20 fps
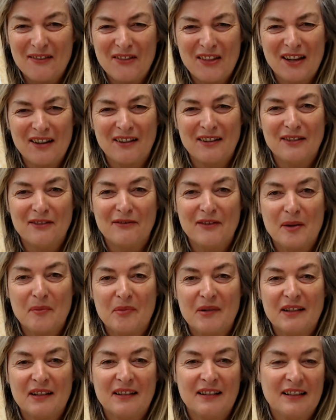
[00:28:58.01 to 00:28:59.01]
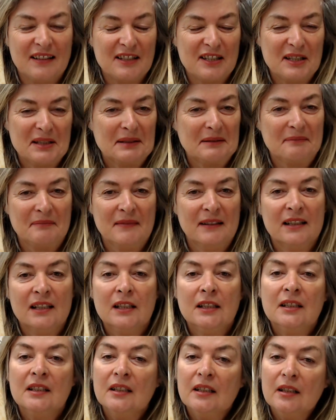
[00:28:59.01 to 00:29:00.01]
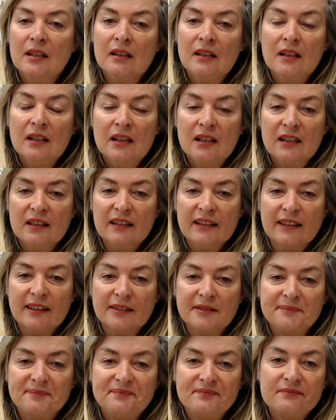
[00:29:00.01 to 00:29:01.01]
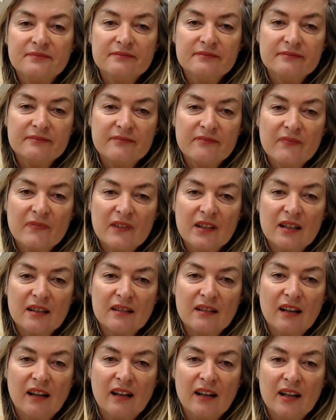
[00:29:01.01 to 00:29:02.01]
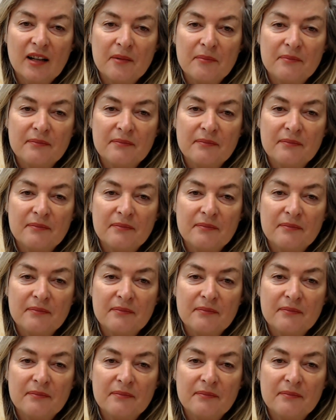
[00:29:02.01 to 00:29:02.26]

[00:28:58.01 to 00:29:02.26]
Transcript: that kind of fabric, and it just, yeah.